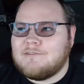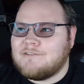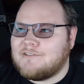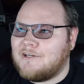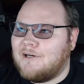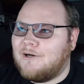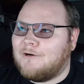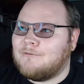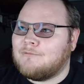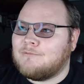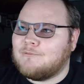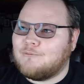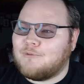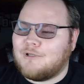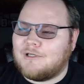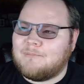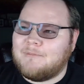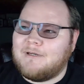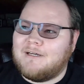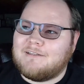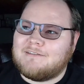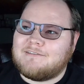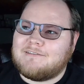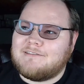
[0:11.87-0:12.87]
So, what
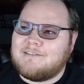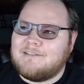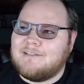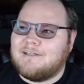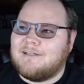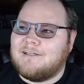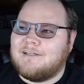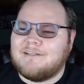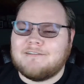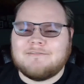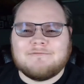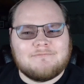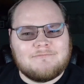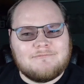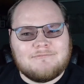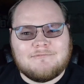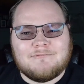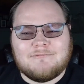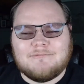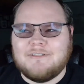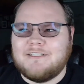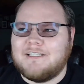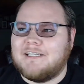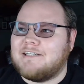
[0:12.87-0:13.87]
about
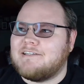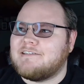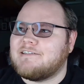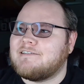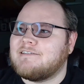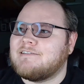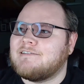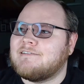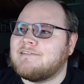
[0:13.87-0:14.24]
this?